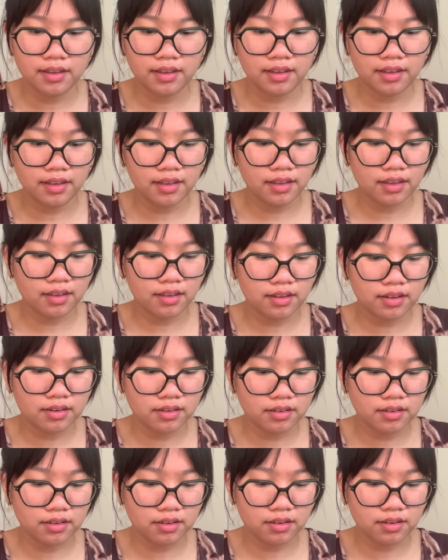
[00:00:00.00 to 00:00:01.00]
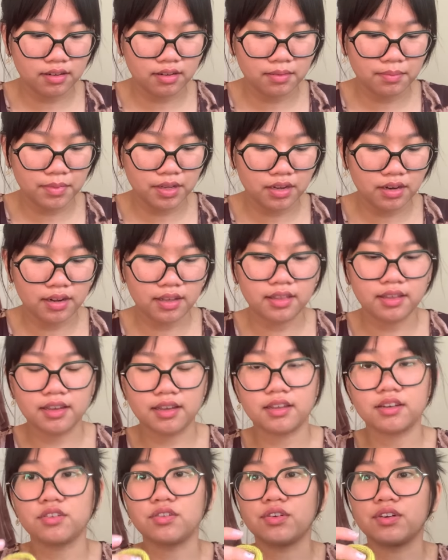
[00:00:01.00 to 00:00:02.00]
and I mean, I think
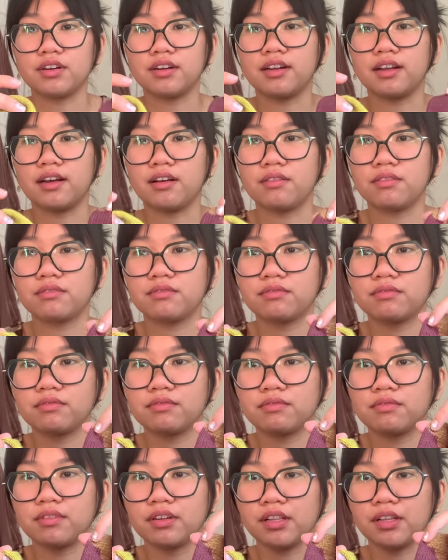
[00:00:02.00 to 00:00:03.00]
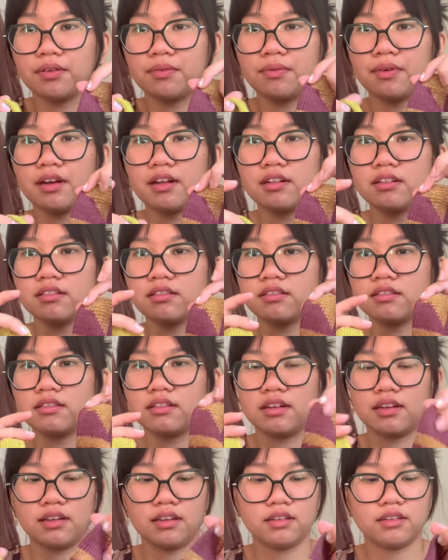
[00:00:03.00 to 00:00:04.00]
it turned out really well.
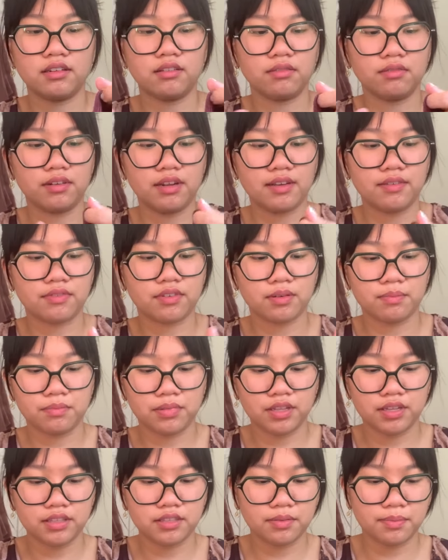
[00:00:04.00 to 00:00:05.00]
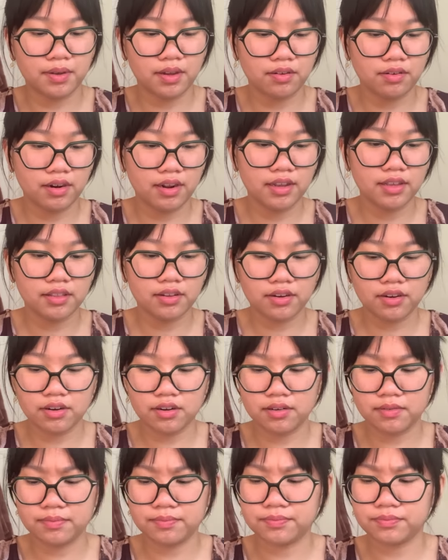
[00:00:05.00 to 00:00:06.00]
I don't have complaints about
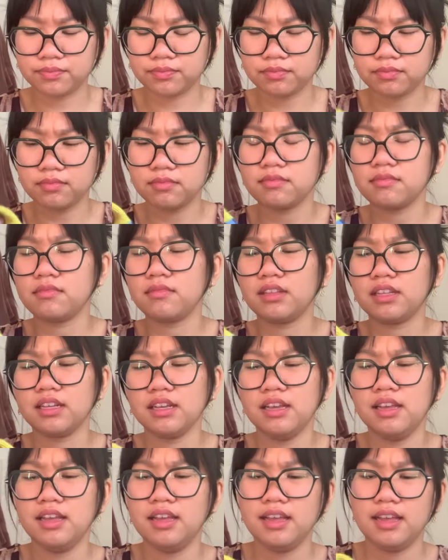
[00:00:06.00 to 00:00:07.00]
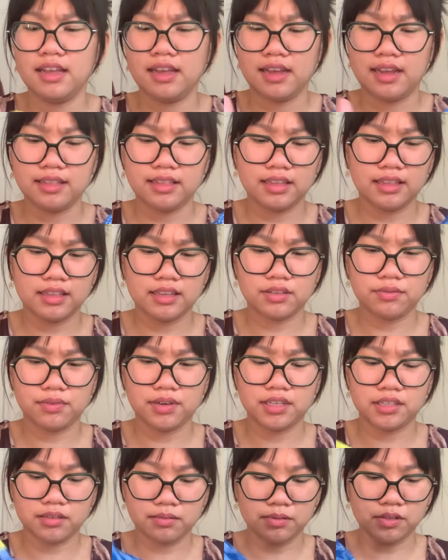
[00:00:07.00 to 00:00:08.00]
either. I think this one
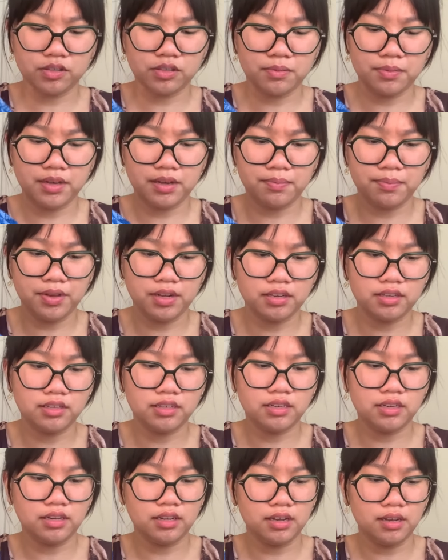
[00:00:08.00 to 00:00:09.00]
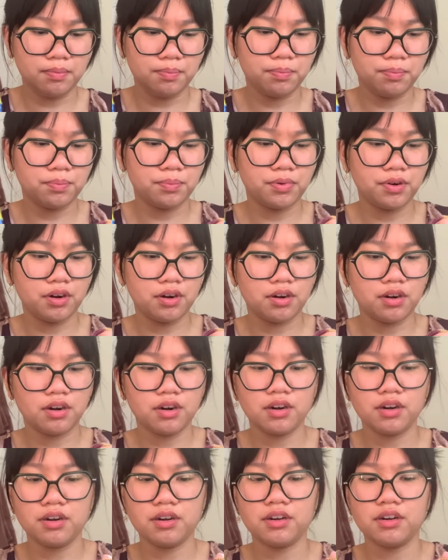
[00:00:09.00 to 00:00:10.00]
is supposed to be a bit
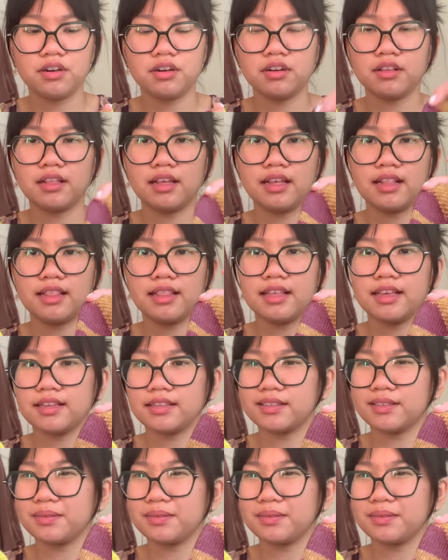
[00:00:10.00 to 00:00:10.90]
deeper than this